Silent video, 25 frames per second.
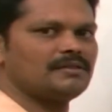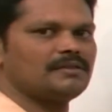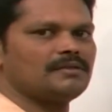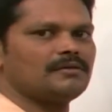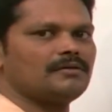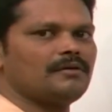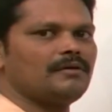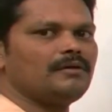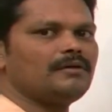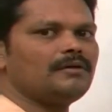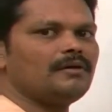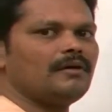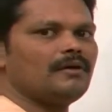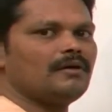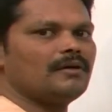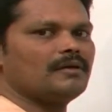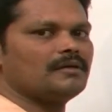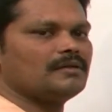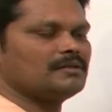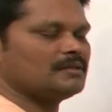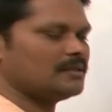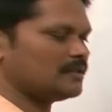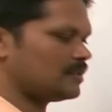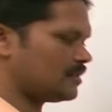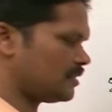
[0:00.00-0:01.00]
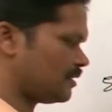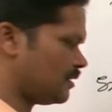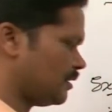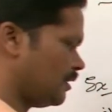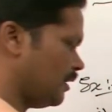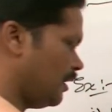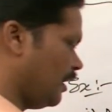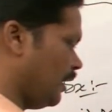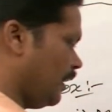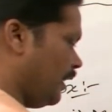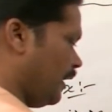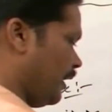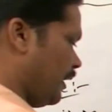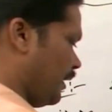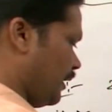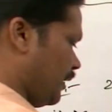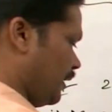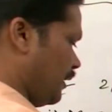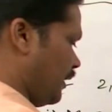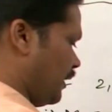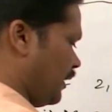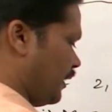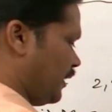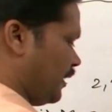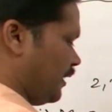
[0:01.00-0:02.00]
is equal to RHS.
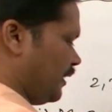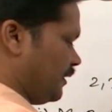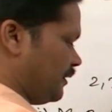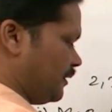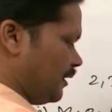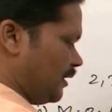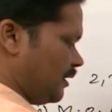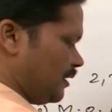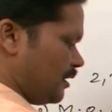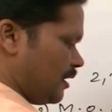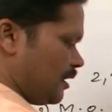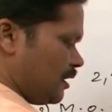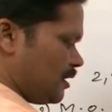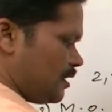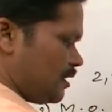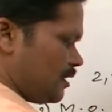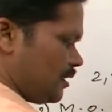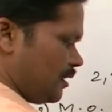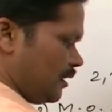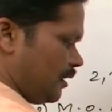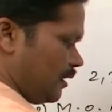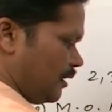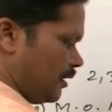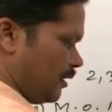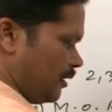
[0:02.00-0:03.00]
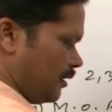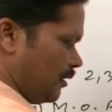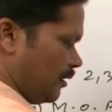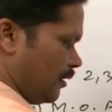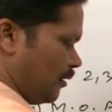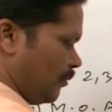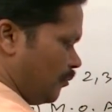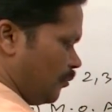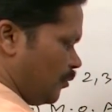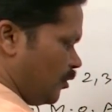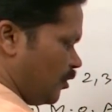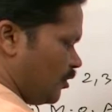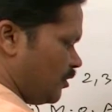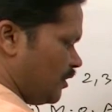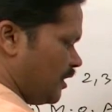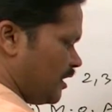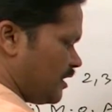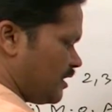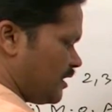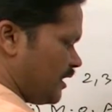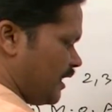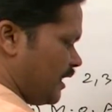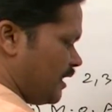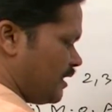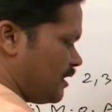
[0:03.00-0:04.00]
In integers, both the
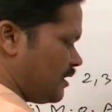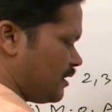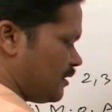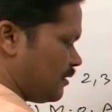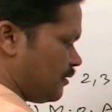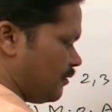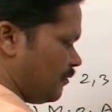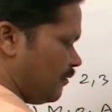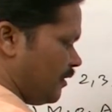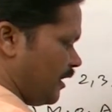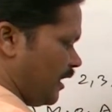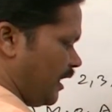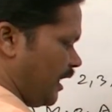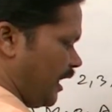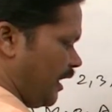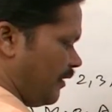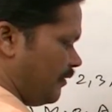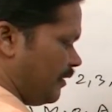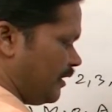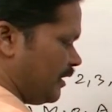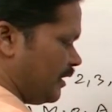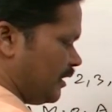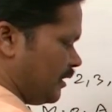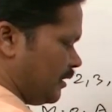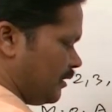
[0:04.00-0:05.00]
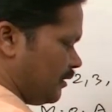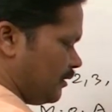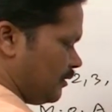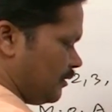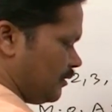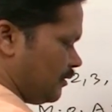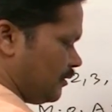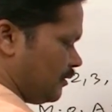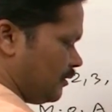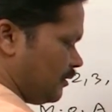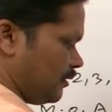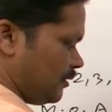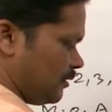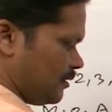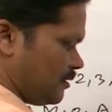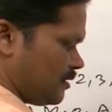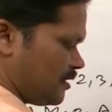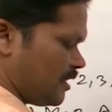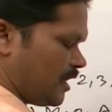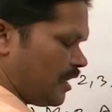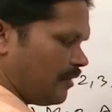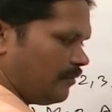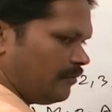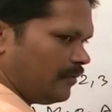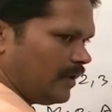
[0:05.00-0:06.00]
sides we are having
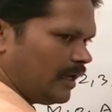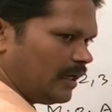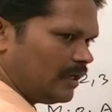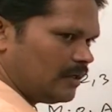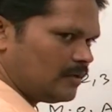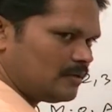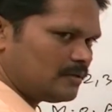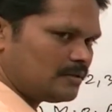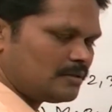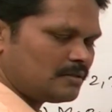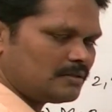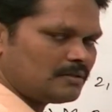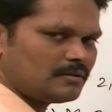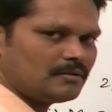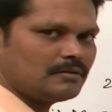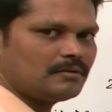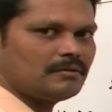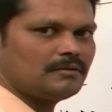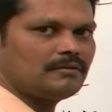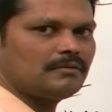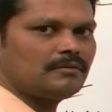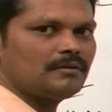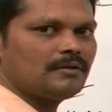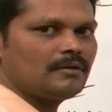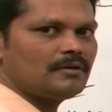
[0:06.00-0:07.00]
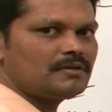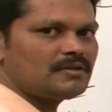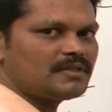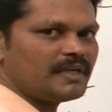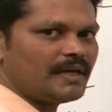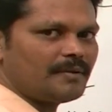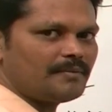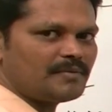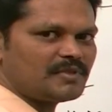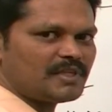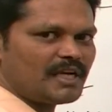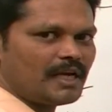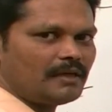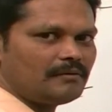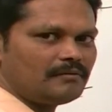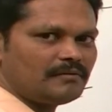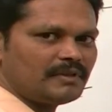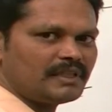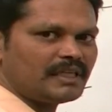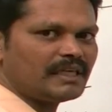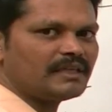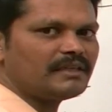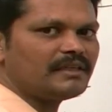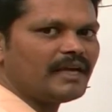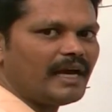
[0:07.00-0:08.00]
same values, same sign, we
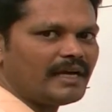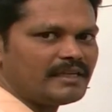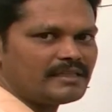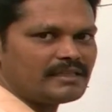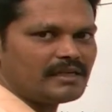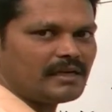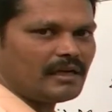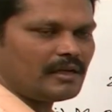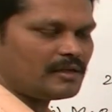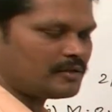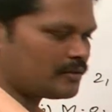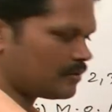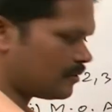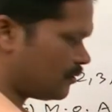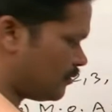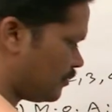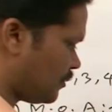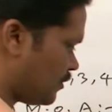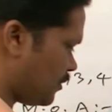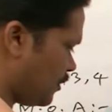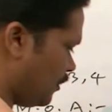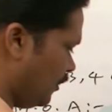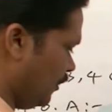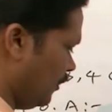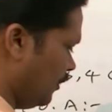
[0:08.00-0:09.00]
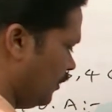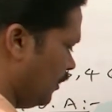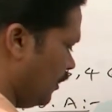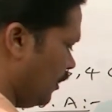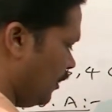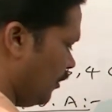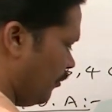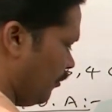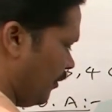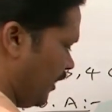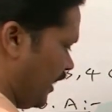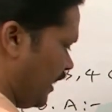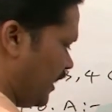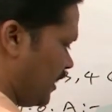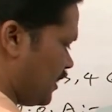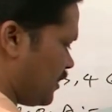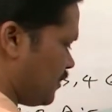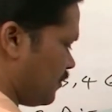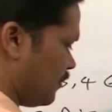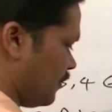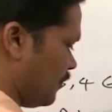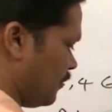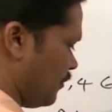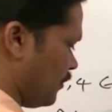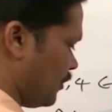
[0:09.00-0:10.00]
can cancel also. So minus
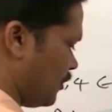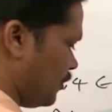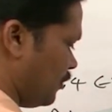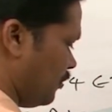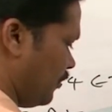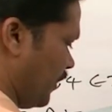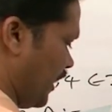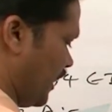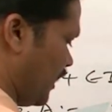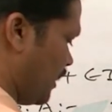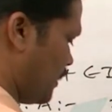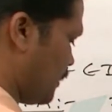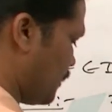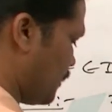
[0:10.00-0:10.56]
2 minus